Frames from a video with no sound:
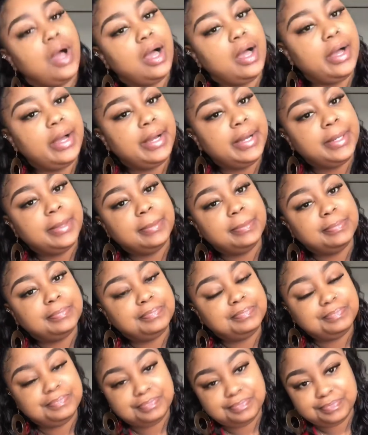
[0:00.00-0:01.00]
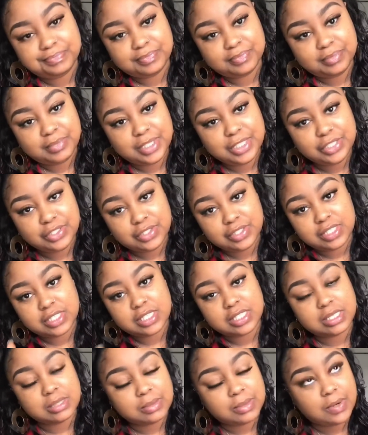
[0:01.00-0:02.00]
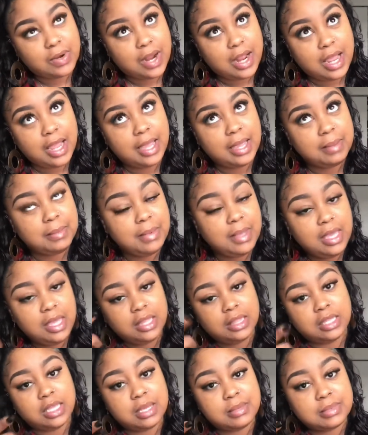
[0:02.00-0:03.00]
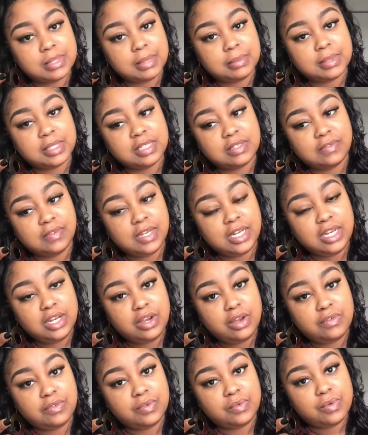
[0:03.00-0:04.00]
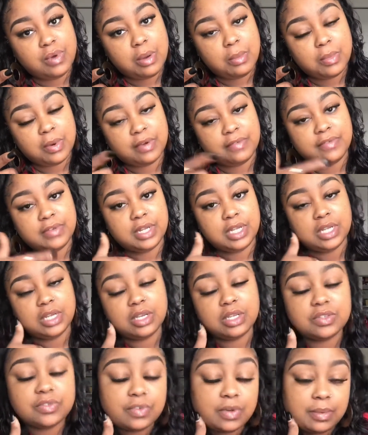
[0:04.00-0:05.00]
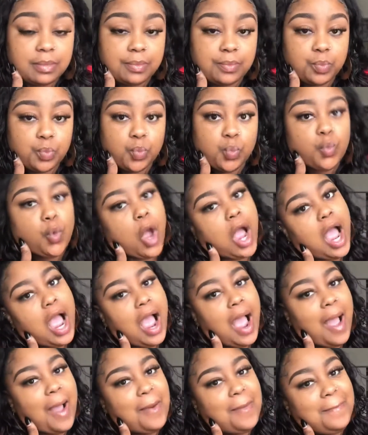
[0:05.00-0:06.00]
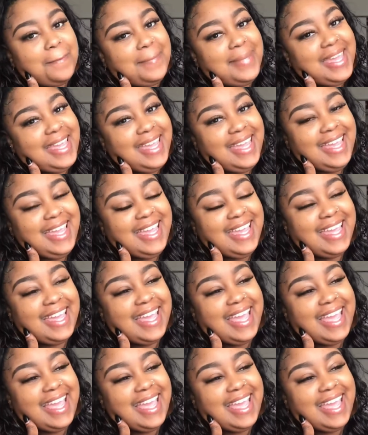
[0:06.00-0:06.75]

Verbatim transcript: Um, be sure to subscribe. Thumbs up this video if you want more videos from me